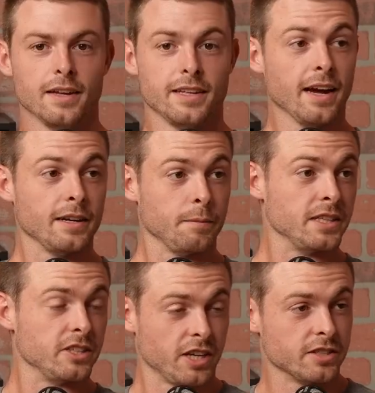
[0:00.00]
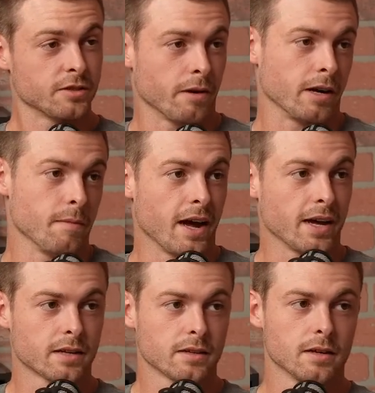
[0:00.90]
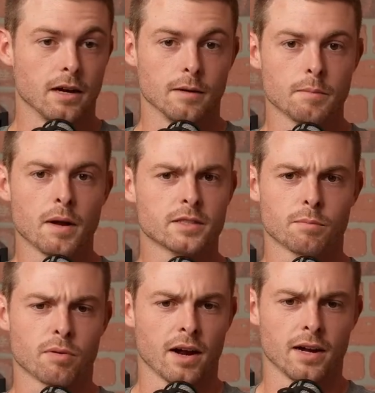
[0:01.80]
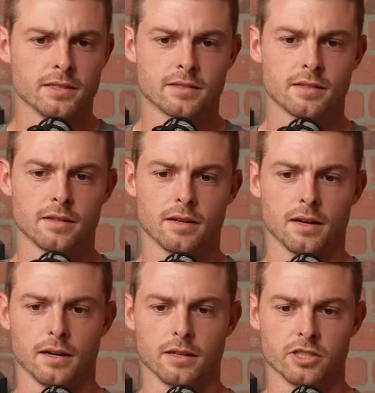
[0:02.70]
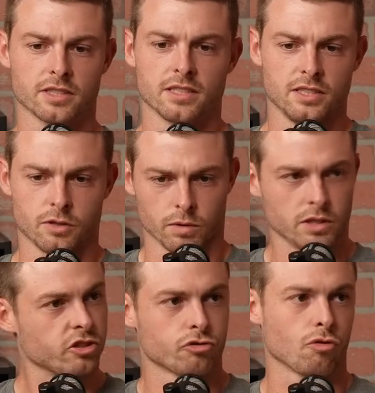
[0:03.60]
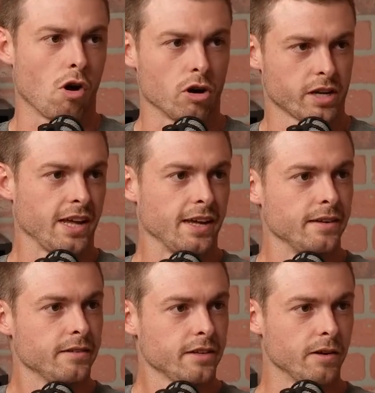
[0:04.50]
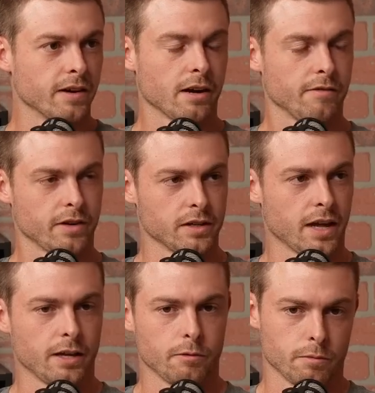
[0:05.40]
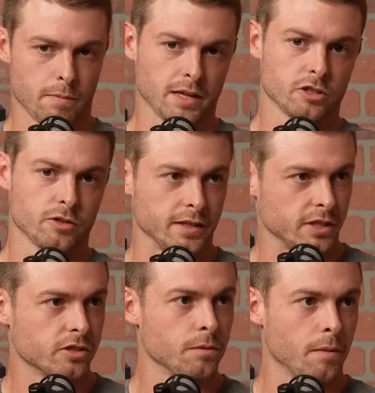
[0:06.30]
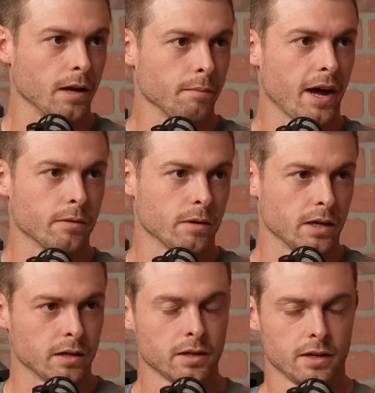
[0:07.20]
yeah, and he made the change to running back. I'm not surprised, just because he's a really strong kid. I kind of figured that he would make the transition to running back where